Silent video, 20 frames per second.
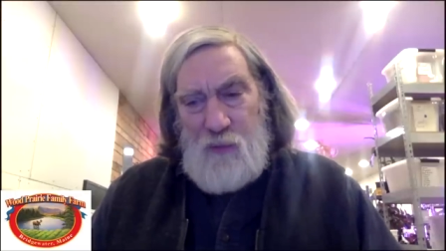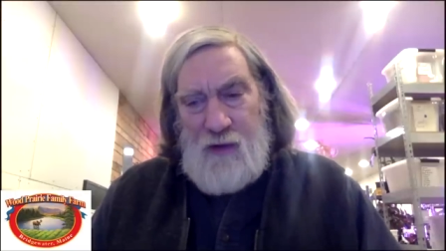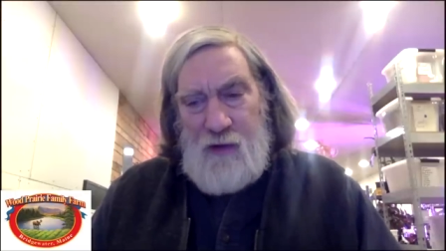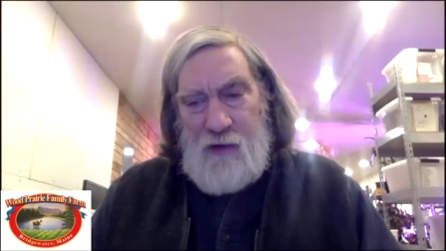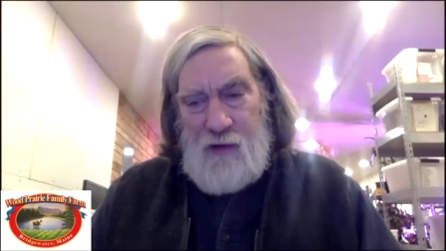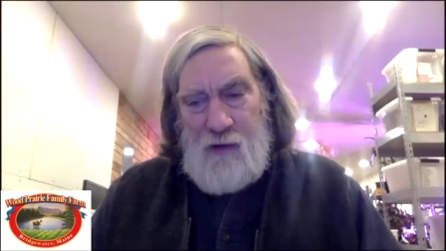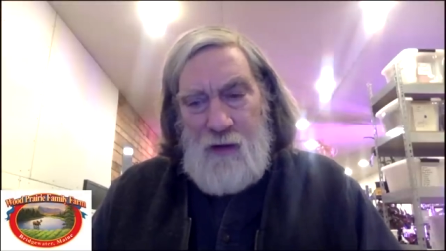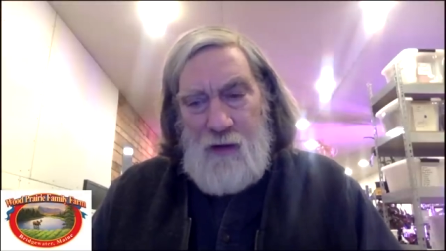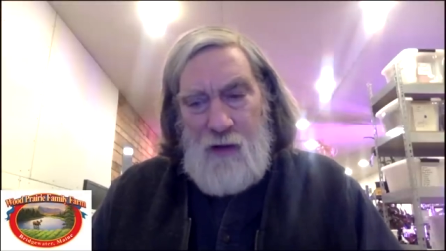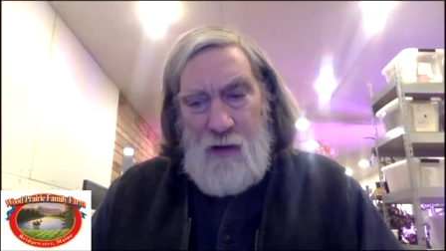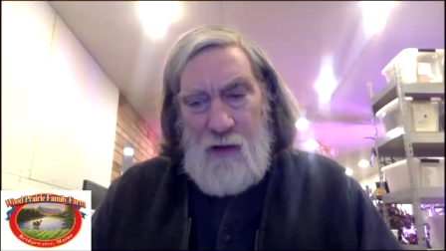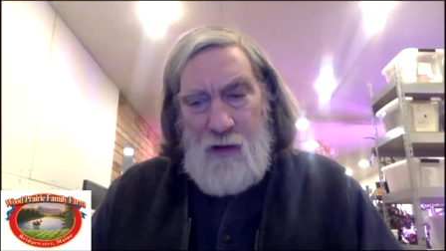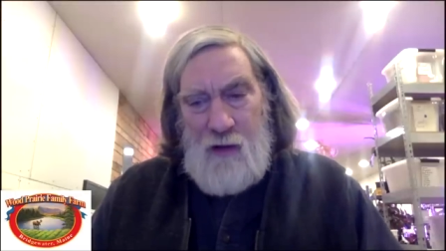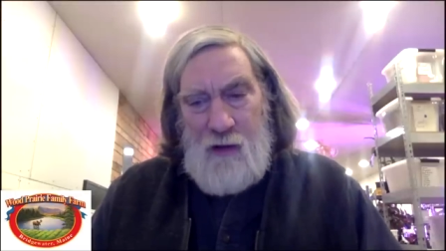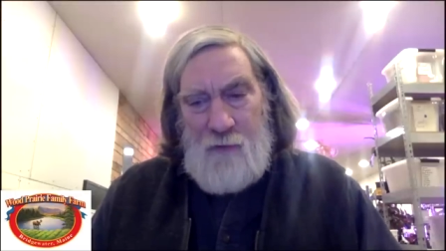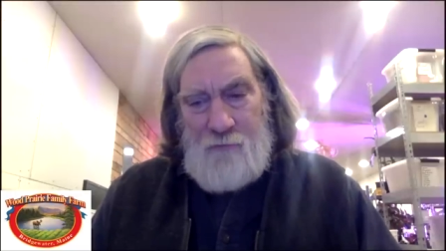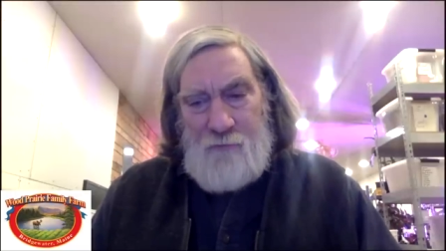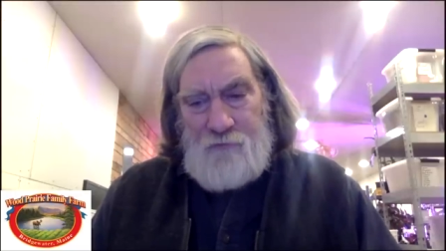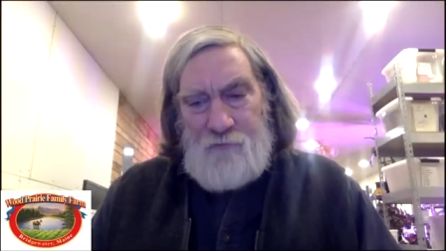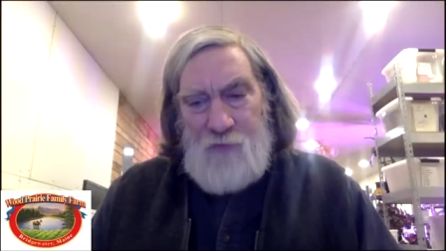and
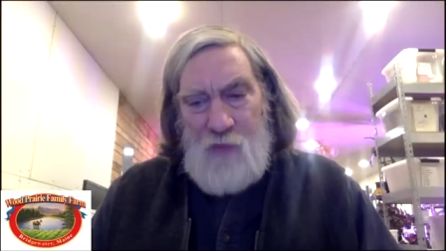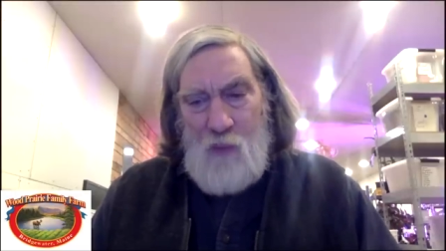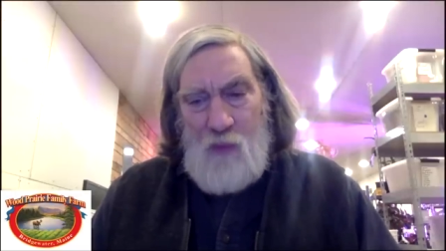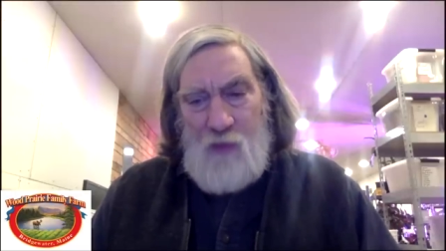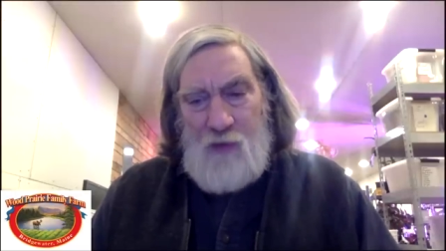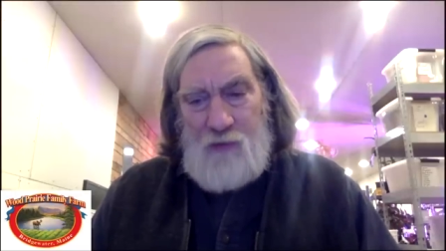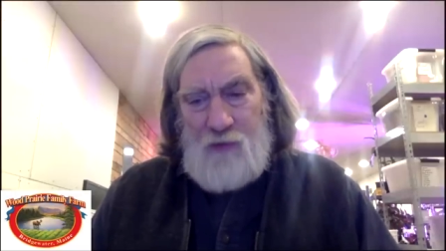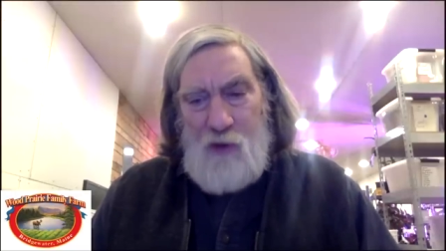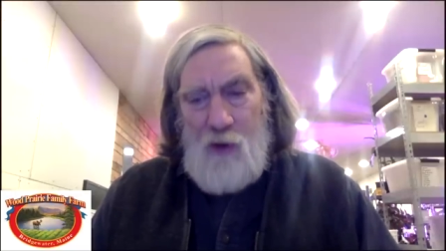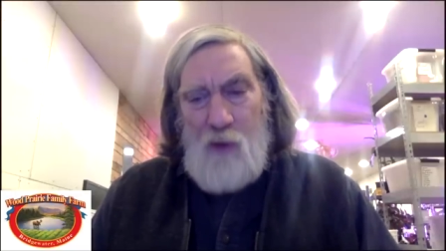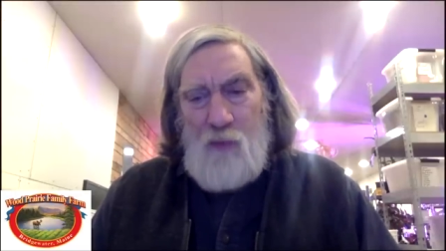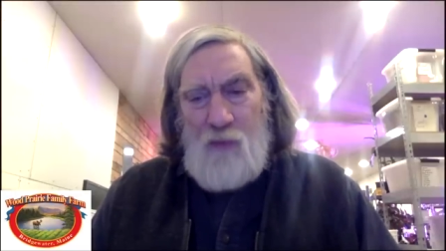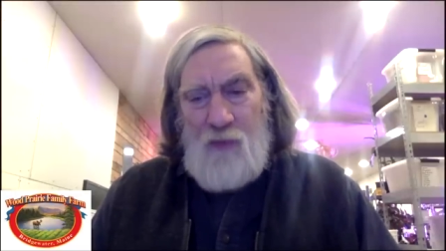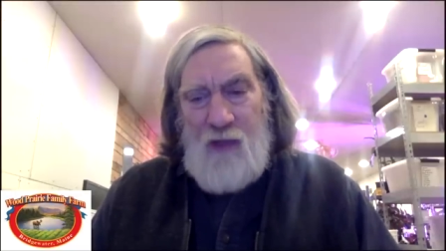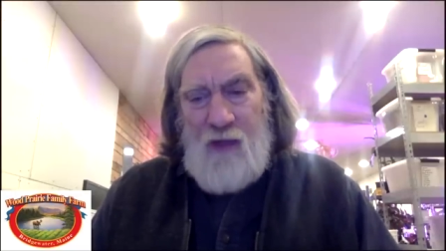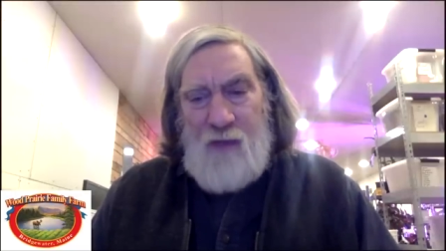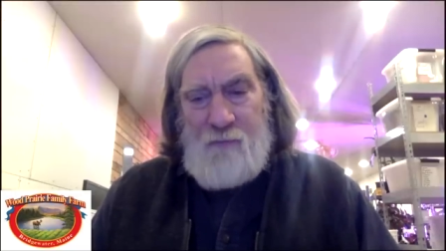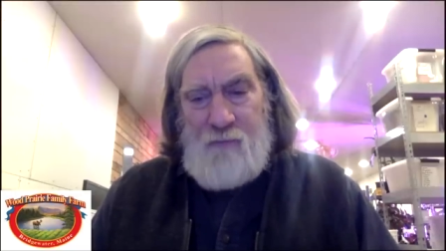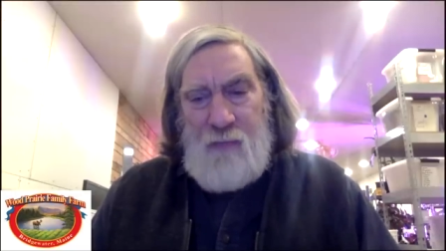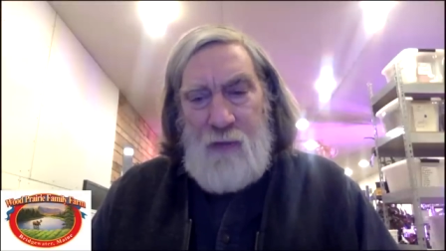we um, we
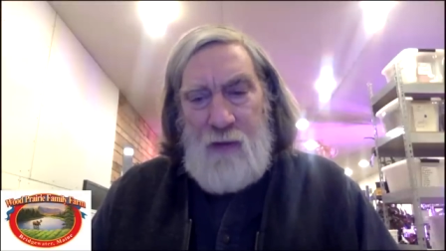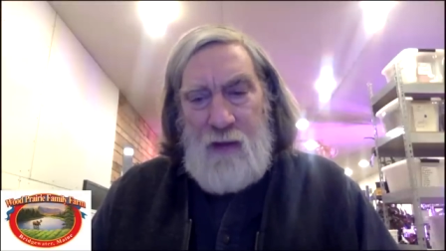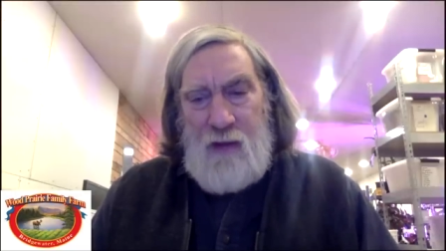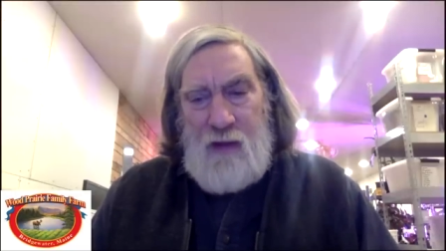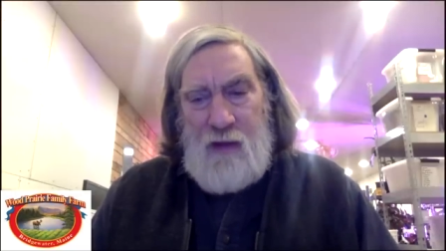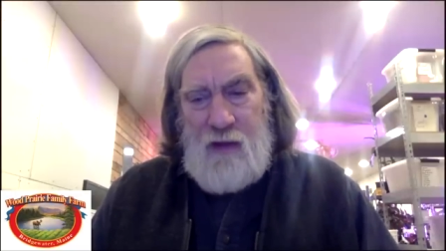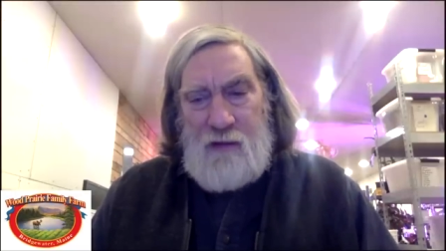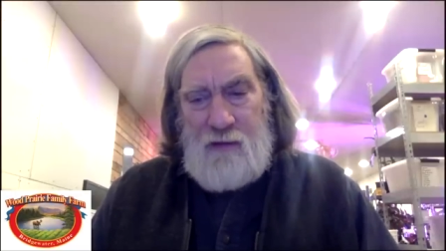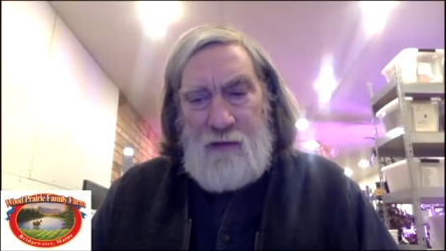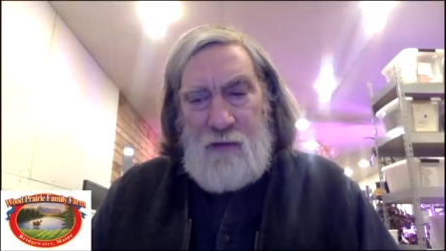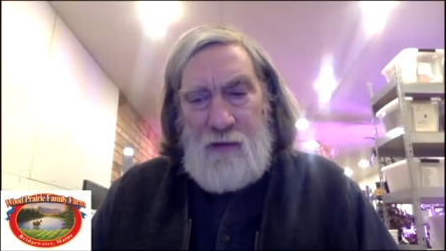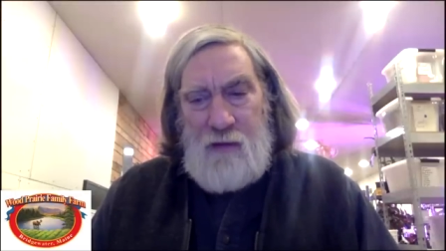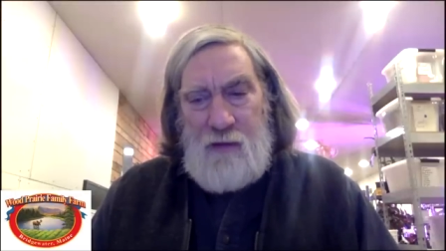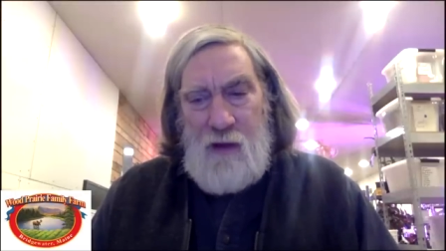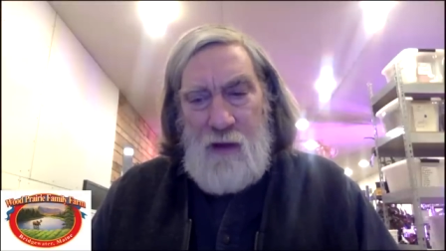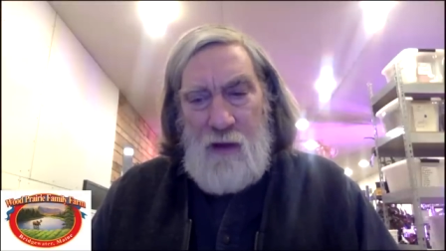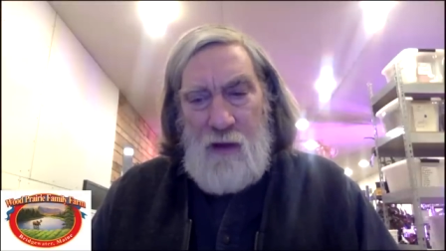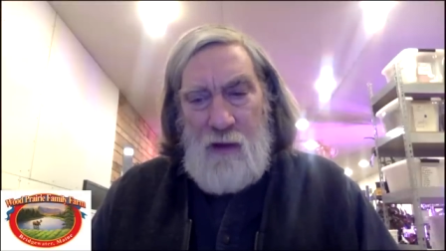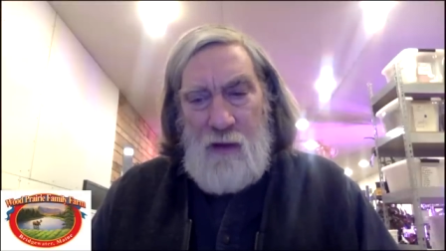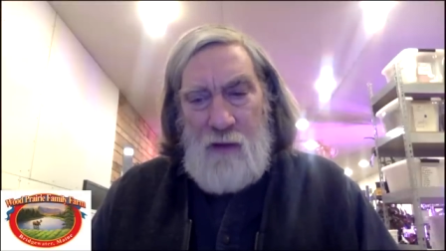grow them
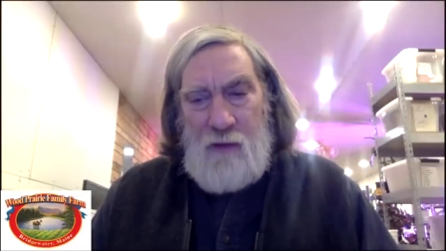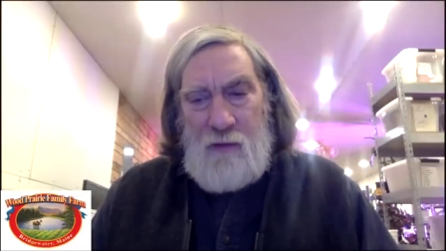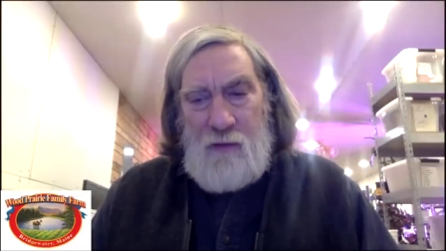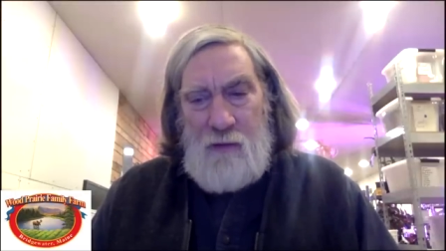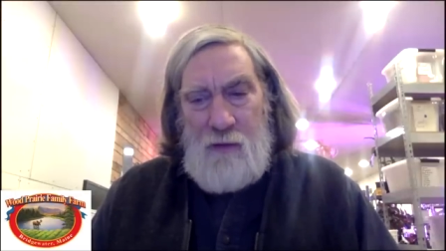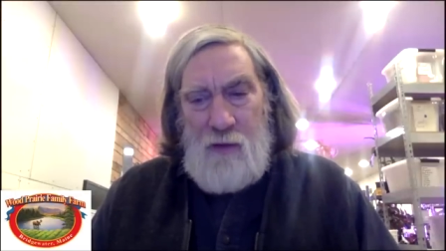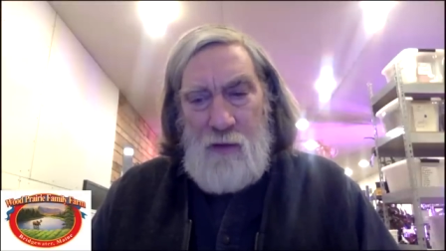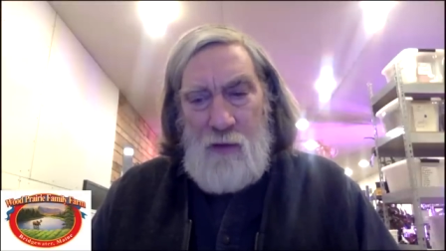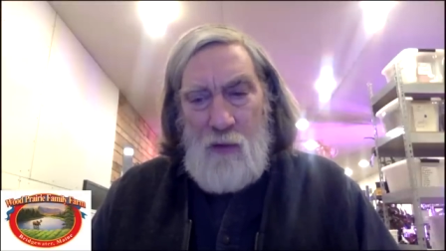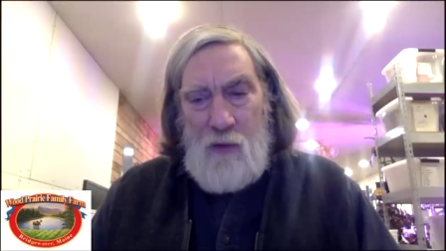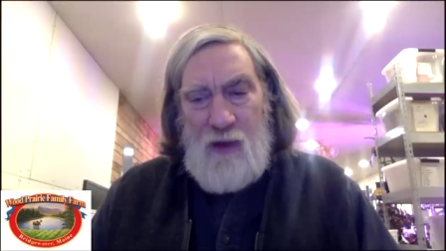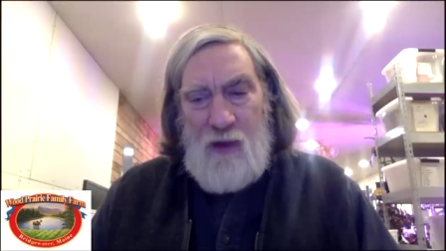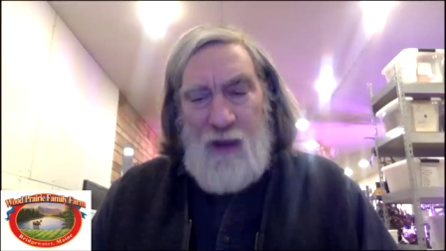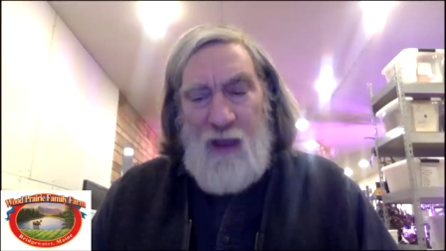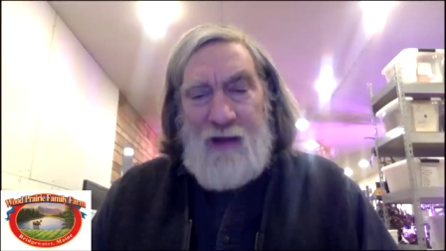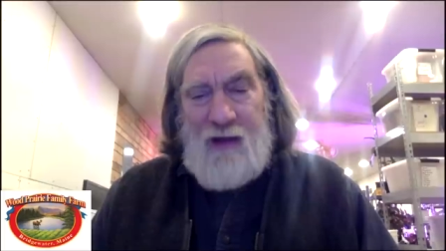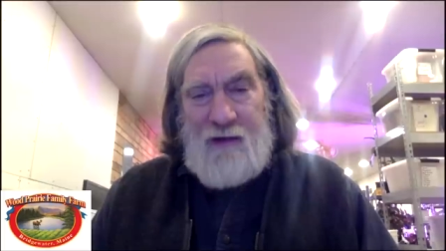in uh,